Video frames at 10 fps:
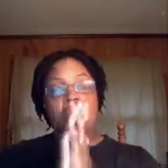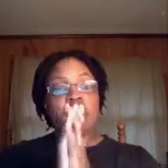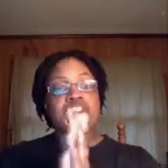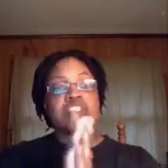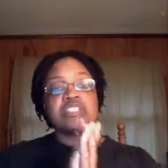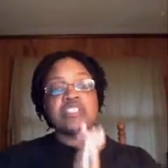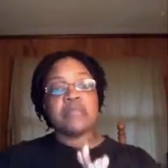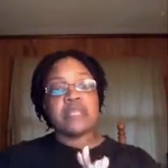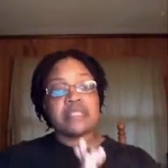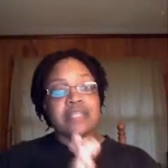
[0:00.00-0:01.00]
which is
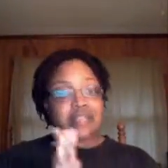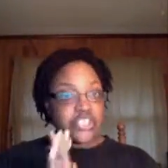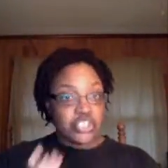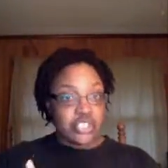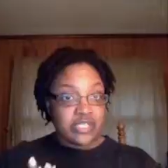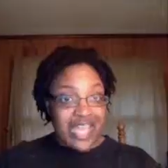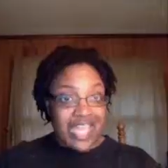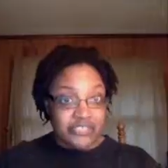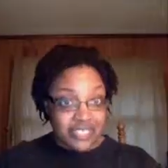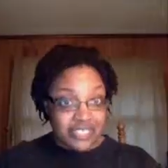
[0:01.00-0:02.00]
something that they should not
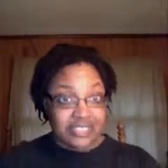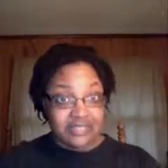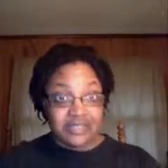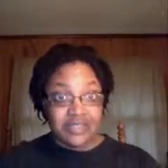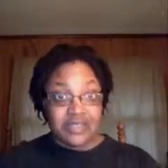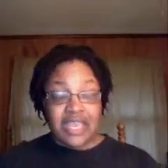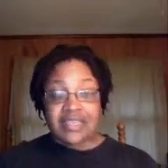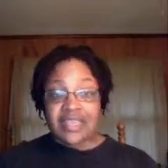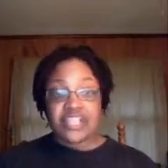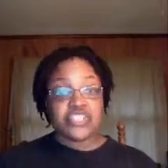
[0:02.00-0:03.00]
have done.
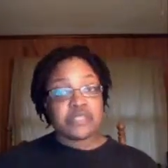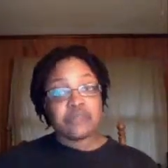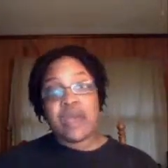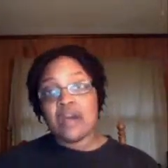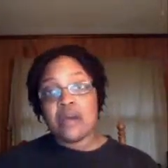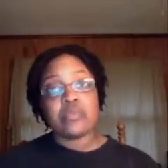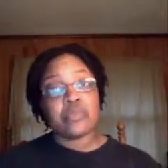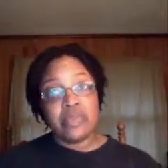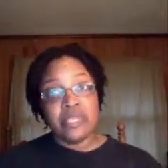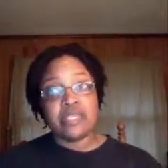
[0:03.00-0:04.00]
And that's just my humble
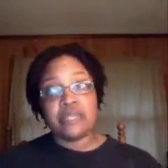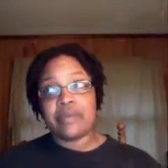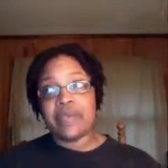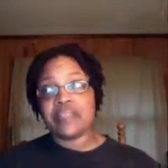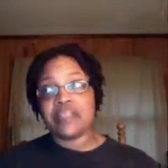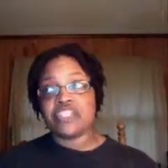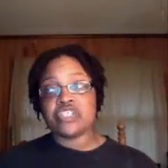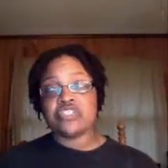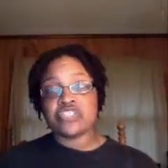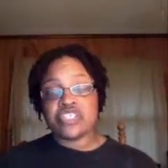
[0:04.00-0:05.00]
opinion about it. They
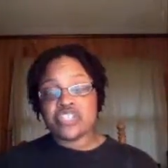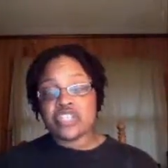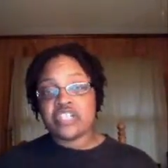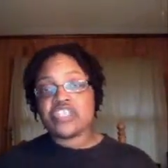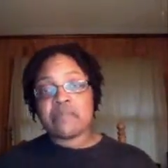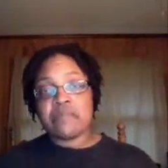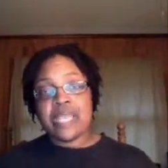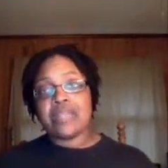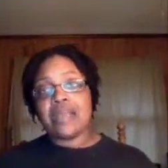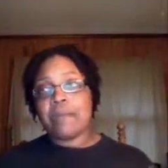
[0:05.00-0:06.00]
should they should have just
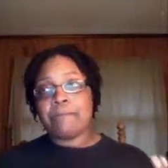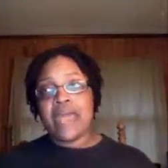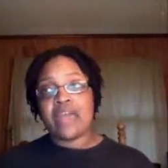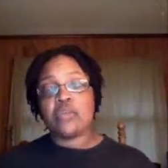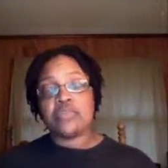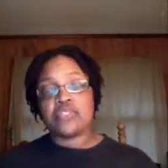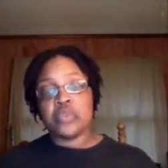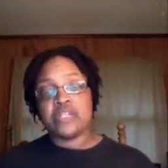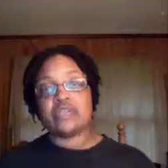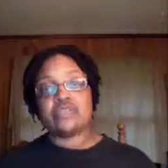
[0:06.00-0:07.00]
made it a battle
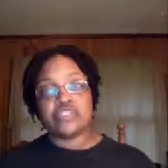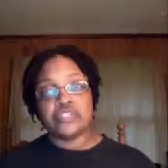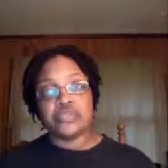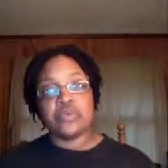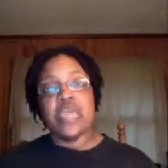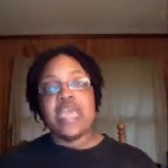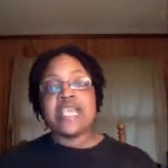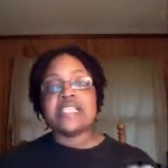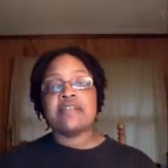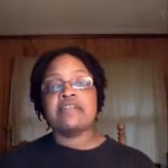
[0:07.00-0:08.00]
between those two
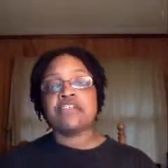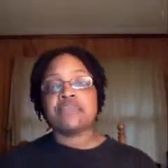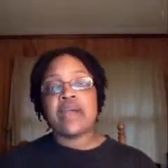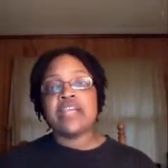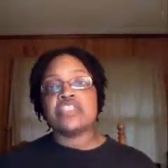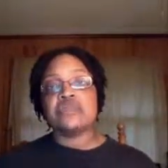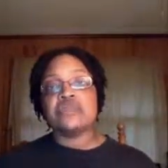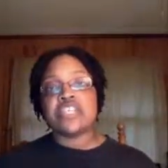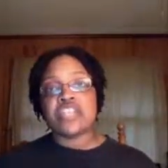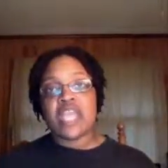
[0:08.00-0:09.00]
instead of trying to
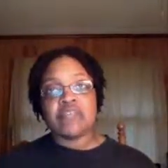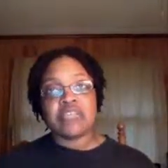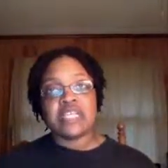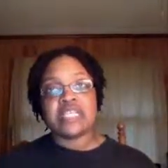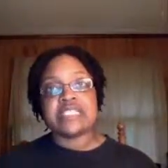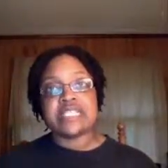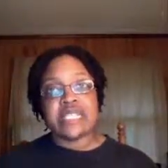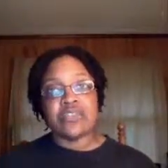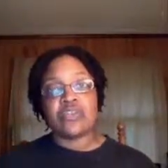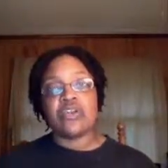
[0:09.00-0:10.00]
mesh everything
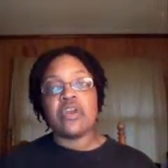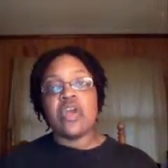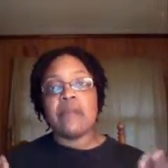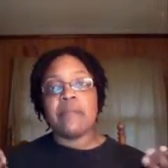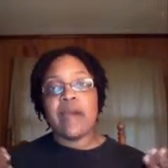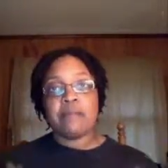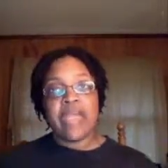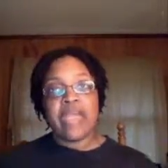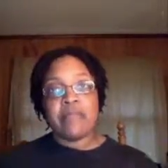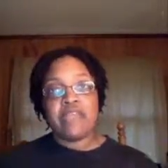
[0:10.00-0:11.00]
together about
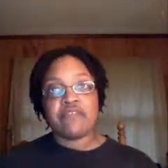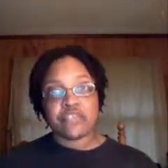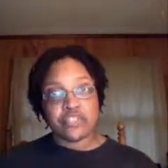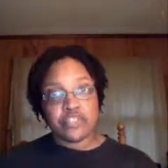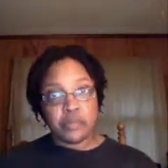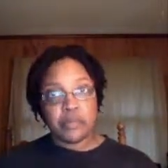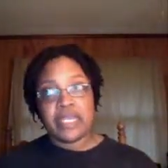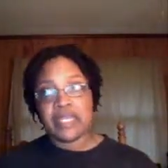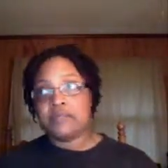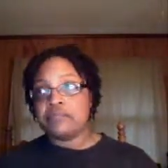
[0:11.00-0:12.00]
Batman versus
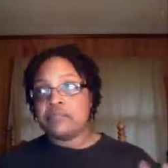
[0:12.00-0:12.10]
Superman.